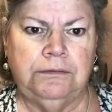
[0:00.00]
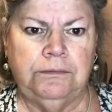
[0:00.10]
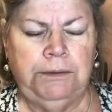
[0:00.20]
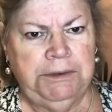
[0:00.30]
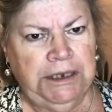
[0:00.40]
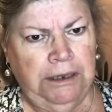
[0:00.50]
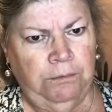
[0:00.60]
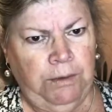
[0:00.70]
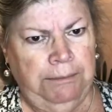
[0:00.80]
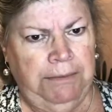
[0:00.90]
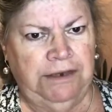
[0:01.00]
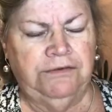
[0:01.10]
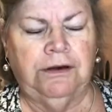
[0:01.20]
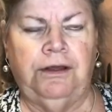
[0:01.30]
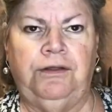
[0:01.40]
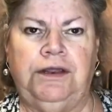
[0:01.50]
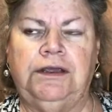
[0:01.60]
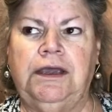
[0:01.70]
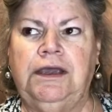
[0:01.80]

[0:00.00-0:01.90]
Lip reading: Women can't wear men's clothing.